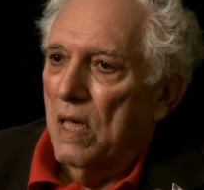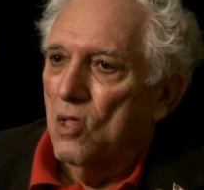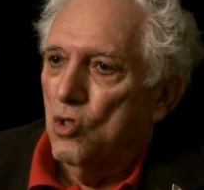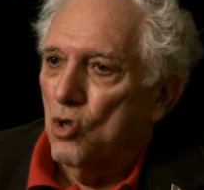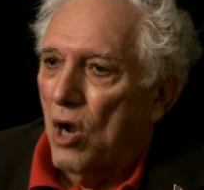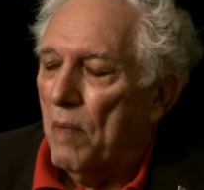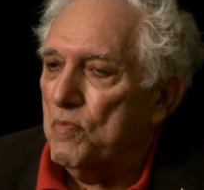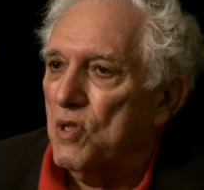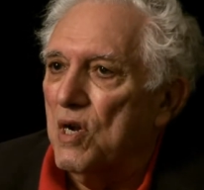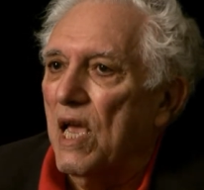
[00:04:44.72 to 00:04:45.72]

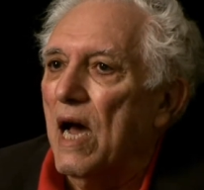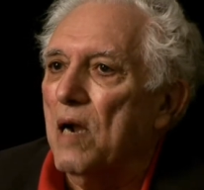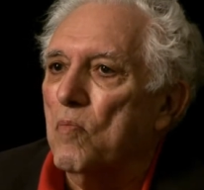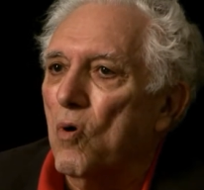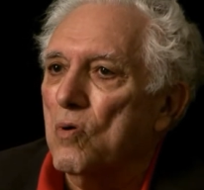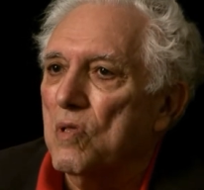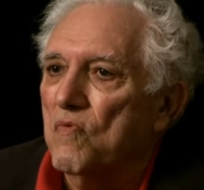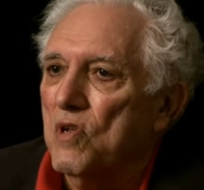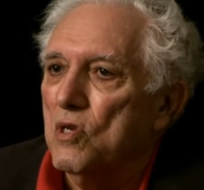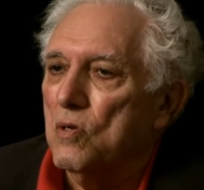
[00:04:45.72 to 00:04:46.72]
drop 3 airborne
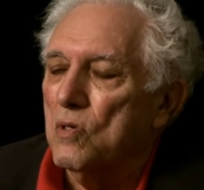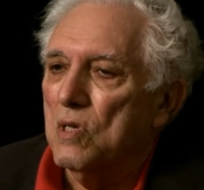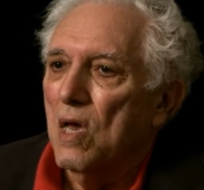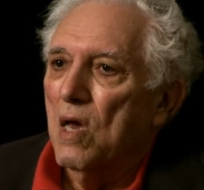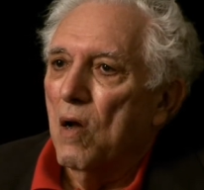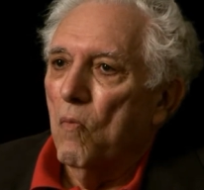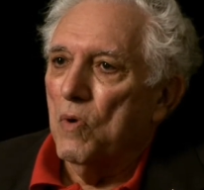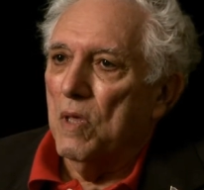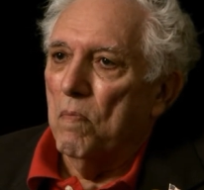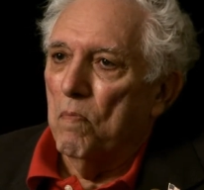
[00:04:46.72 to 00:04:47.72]
divisions
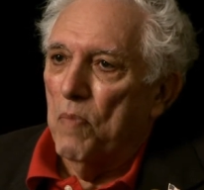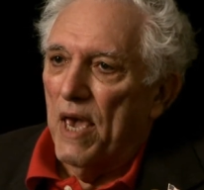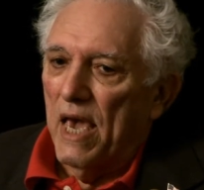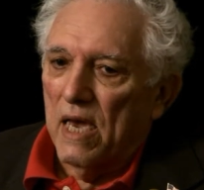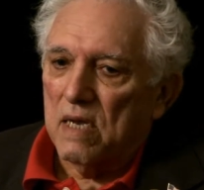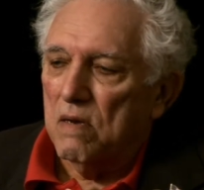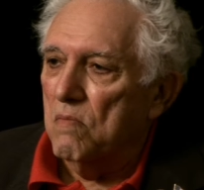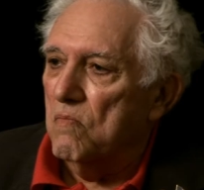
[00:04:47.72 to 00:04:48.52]
with a big